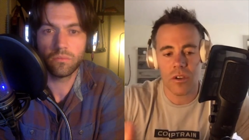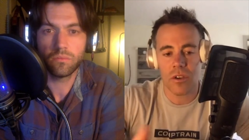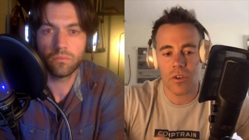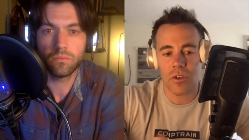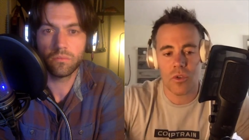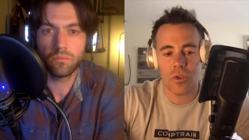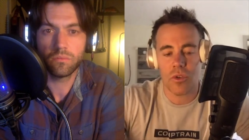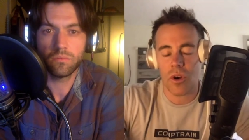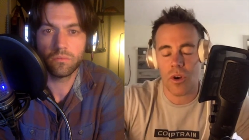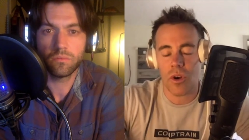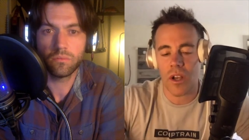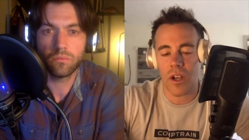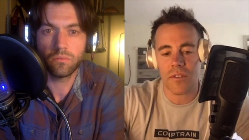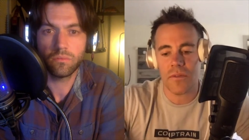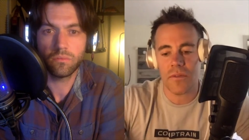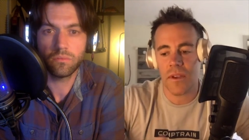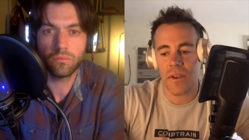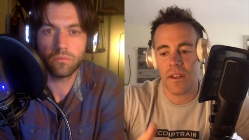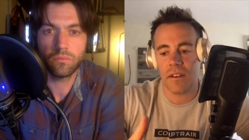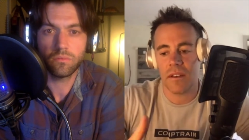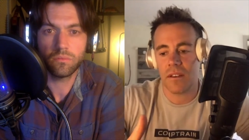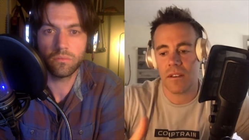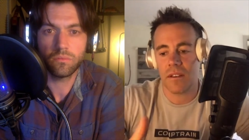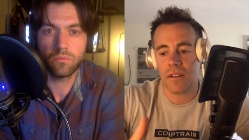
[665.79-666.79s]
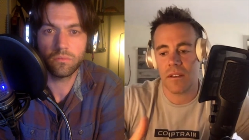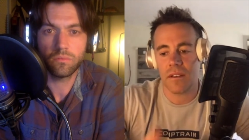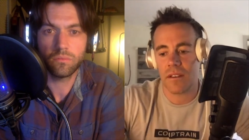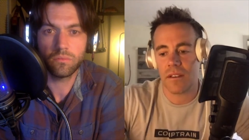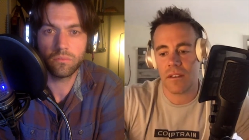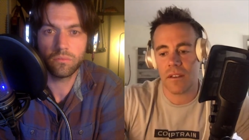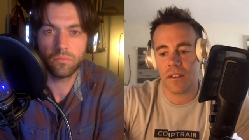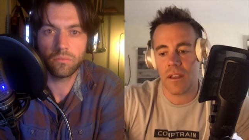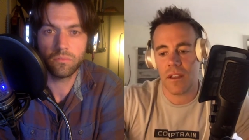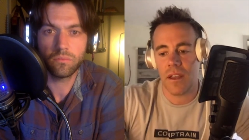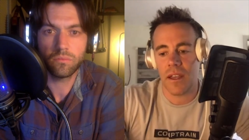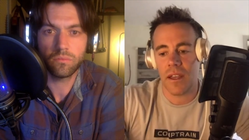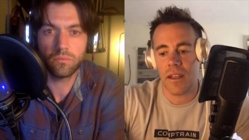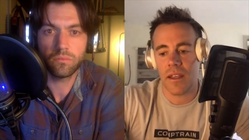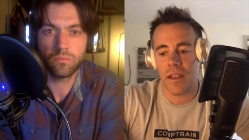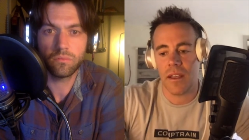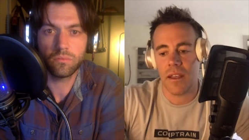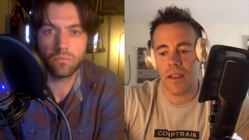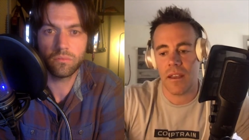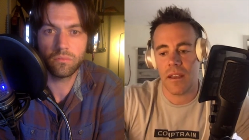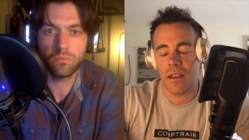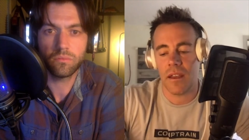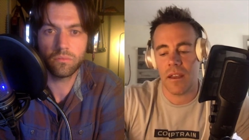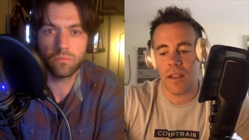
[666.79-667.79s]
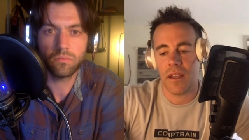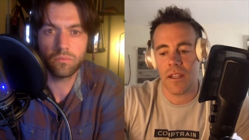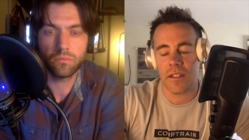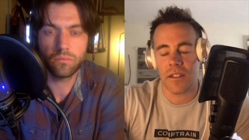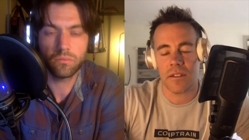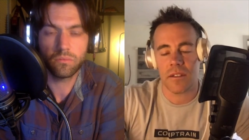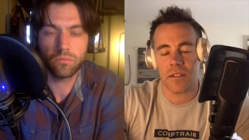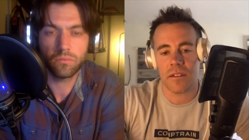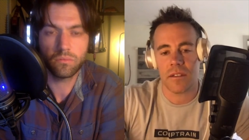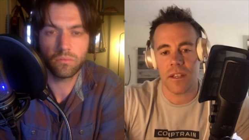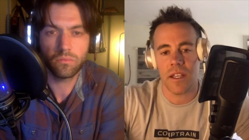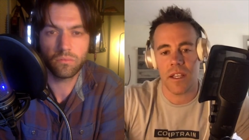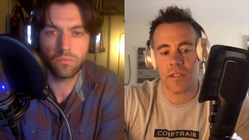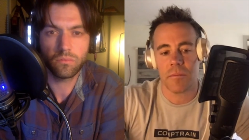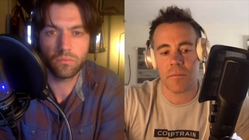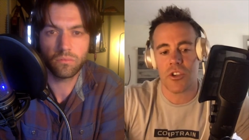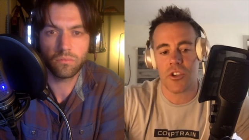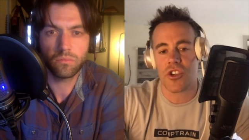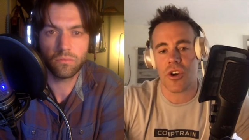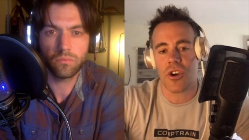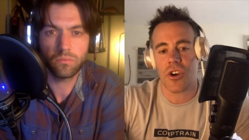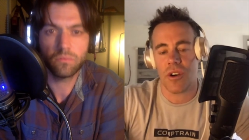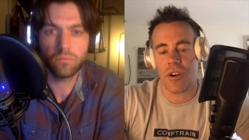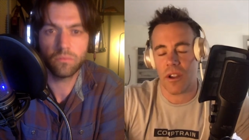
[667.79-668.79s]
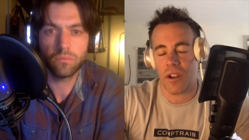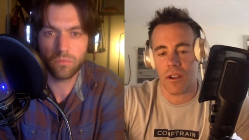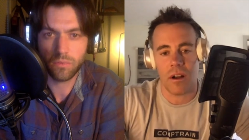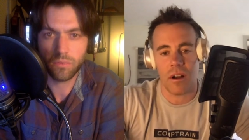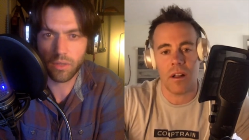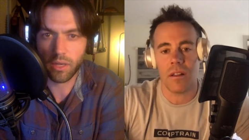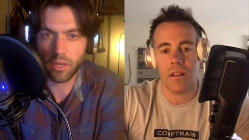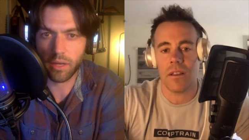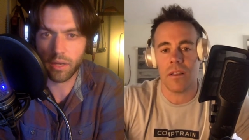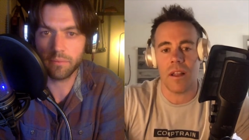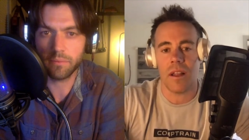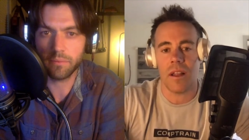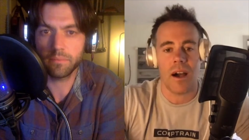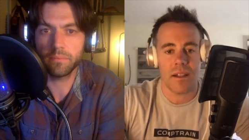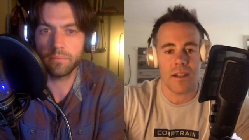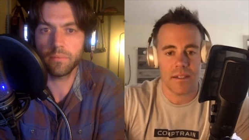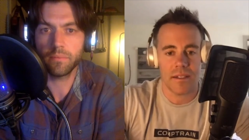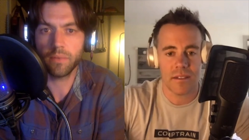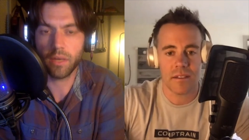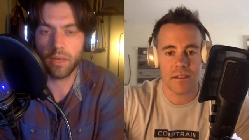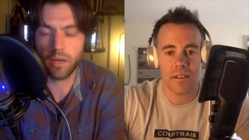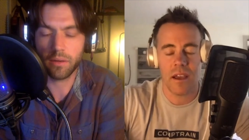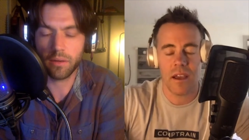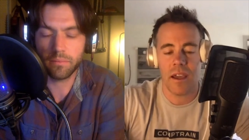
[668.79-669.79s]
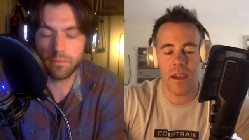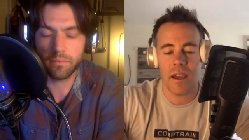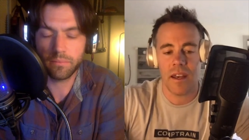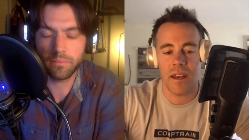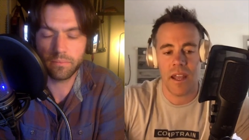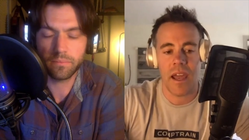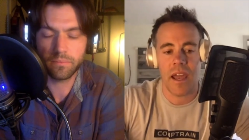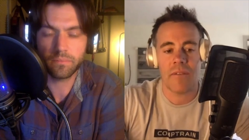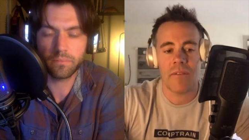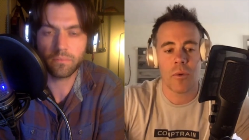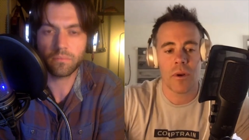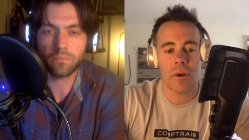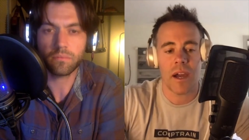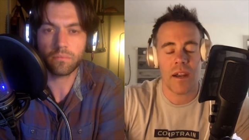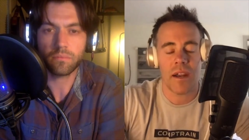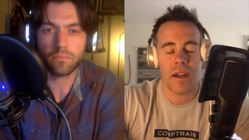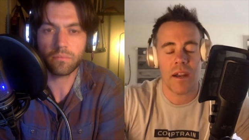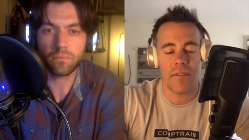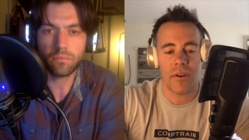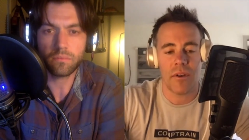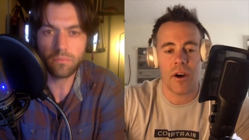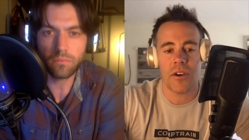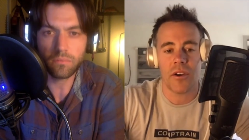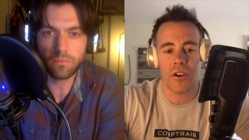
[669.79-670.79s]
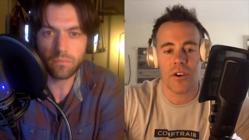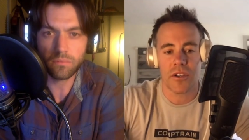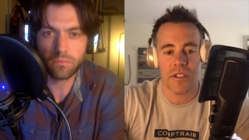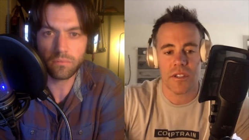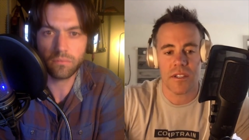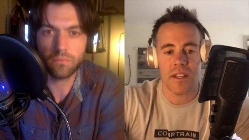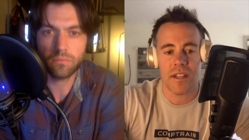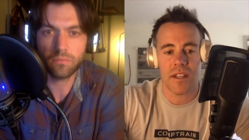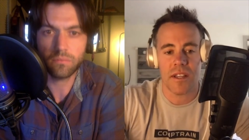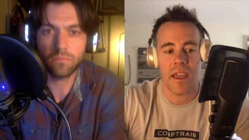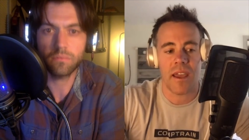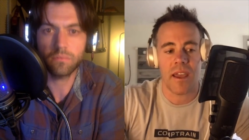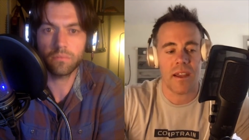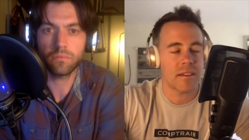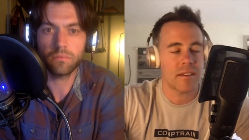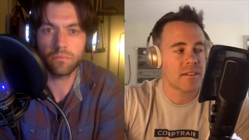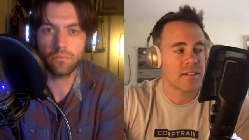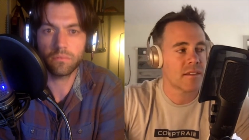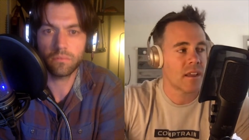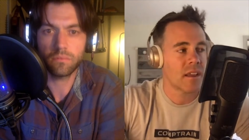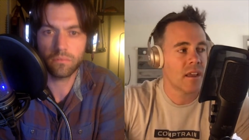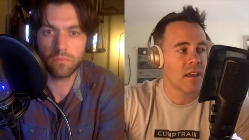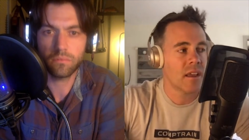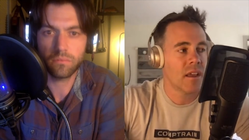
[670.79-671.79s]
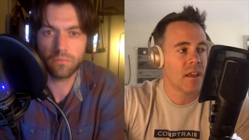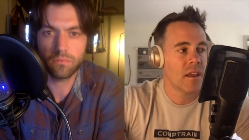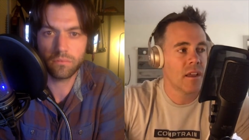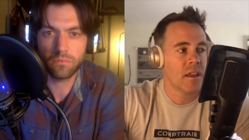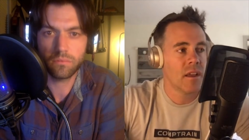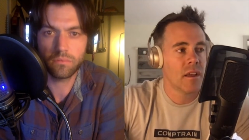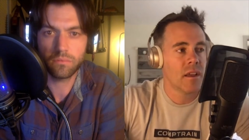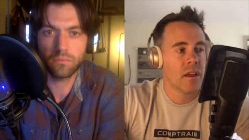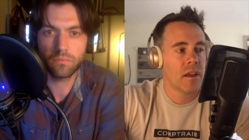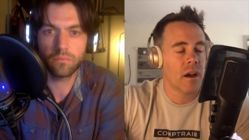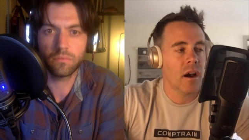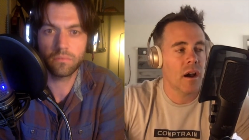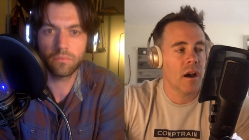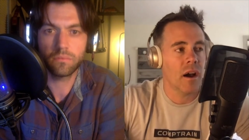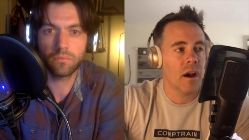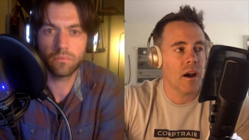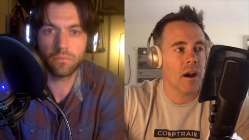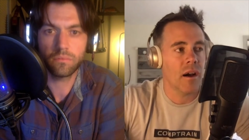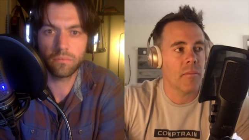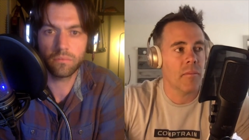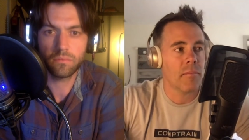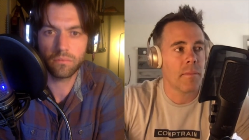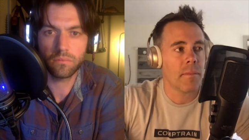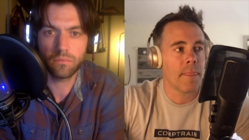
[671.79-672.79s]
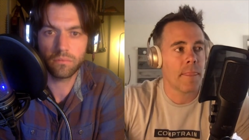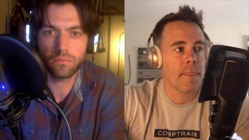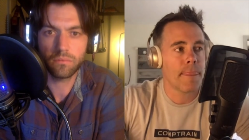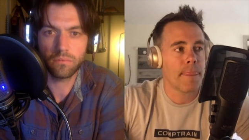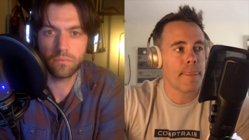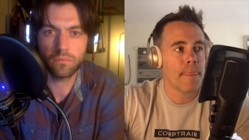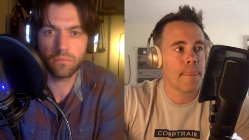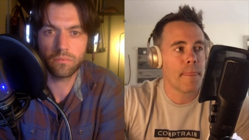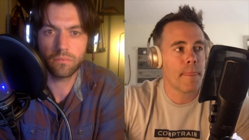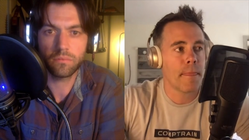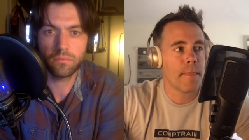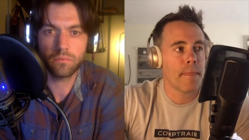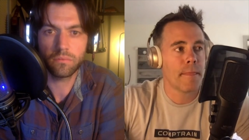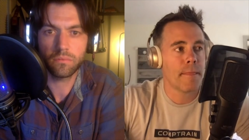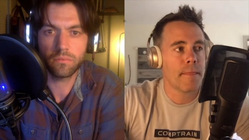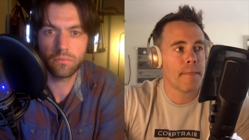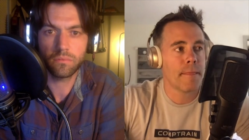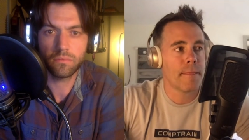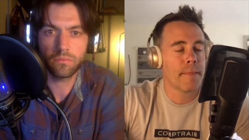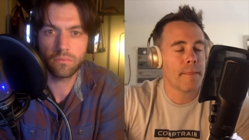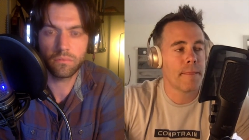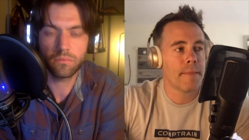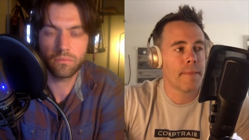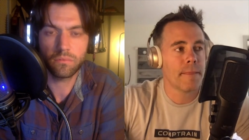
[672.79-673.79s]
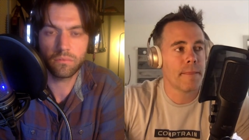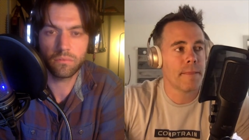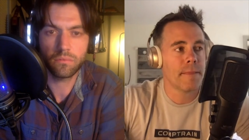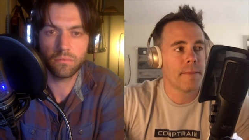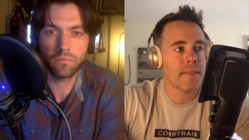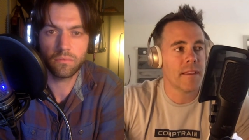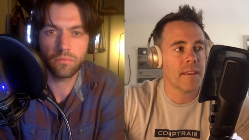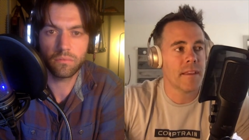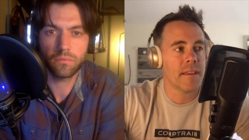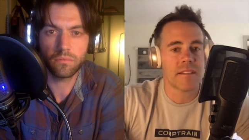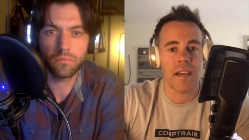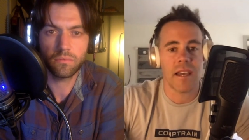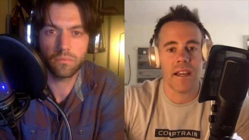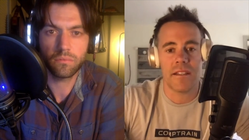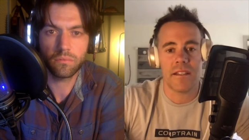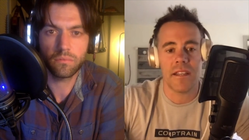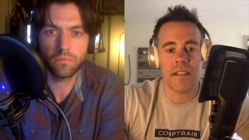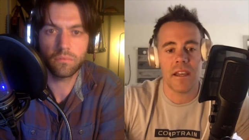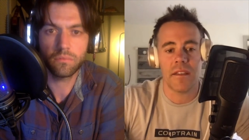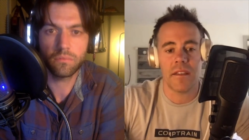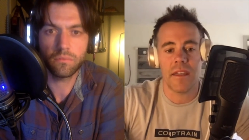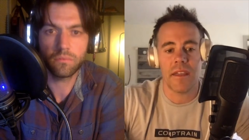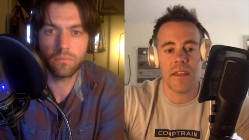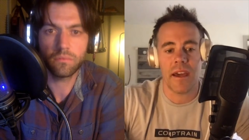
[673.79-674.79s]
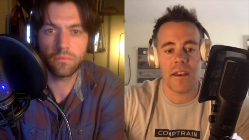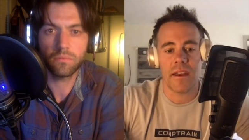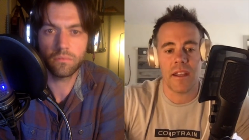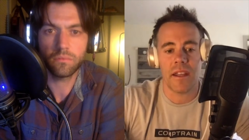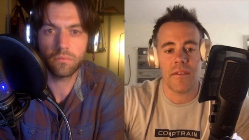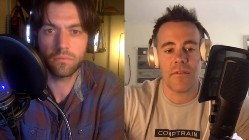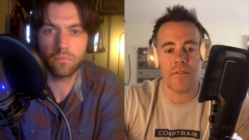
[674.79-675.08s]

Speaker 1: CrossFit it, is is maturing a yeah. lot, yeah. and everyone kind of understands um, this idea that if